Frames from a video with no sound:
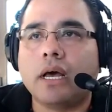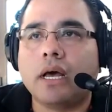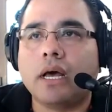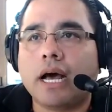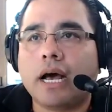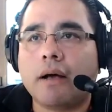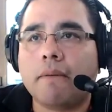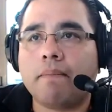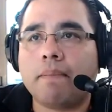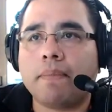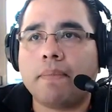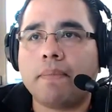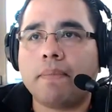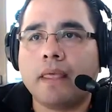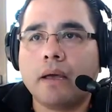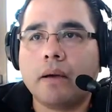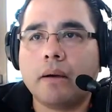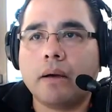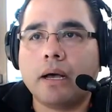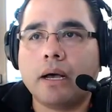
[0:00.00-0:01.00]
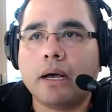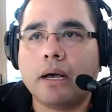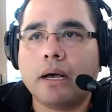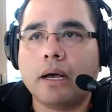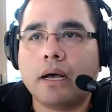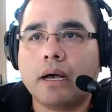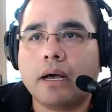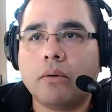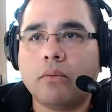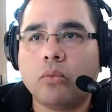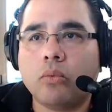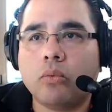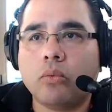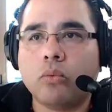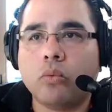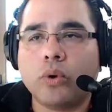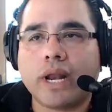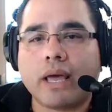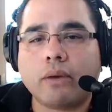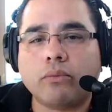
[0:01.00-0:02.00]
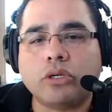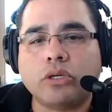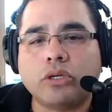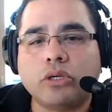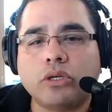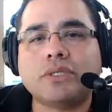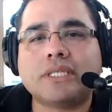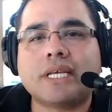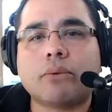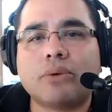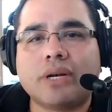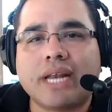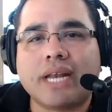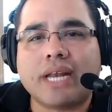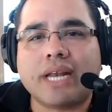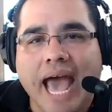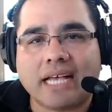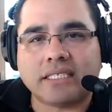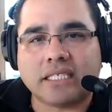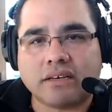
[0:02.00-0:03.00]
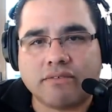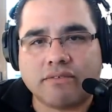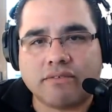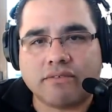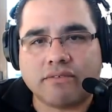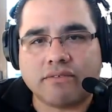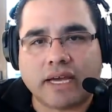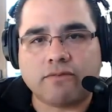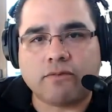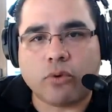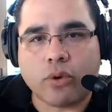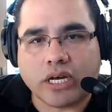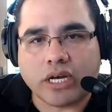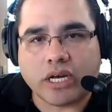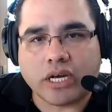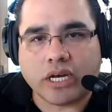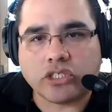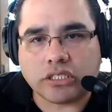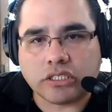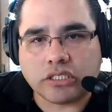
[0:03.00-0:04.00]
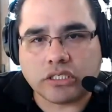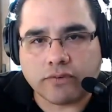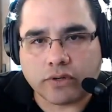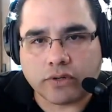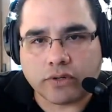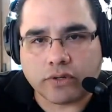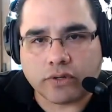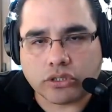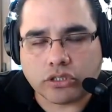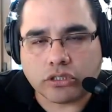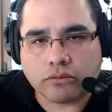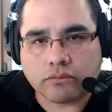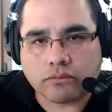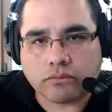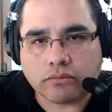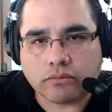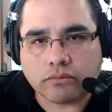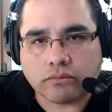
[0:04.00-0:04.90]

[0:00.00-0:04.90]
Um, what I would do is I would ask effective questions first,